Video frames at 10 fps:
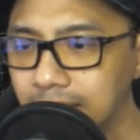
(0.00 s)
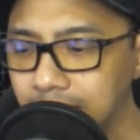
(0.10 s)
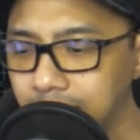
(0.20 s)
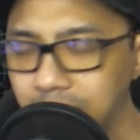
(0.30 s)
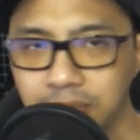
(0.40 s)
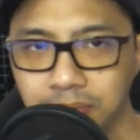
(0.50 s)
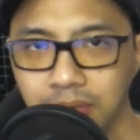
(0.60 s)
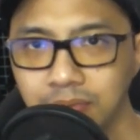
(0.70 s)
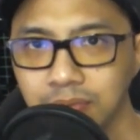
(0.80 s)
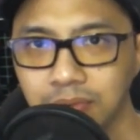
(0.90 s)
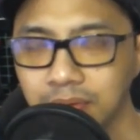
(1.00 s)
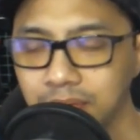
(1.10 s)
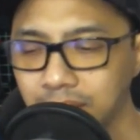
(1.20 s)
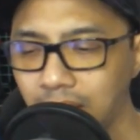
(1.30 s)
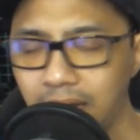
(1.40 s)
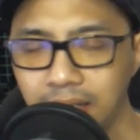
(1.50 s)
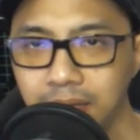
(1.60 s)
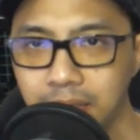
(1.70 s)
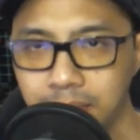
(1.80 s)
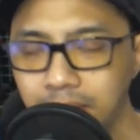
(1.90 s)
Digimon, highly
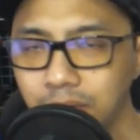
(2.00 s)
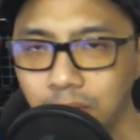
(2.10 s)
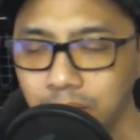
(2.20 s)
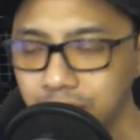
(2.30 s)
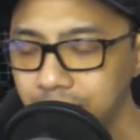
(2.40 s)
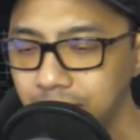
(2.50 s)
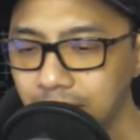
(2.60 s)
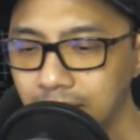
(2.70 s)
recommend, go watch it.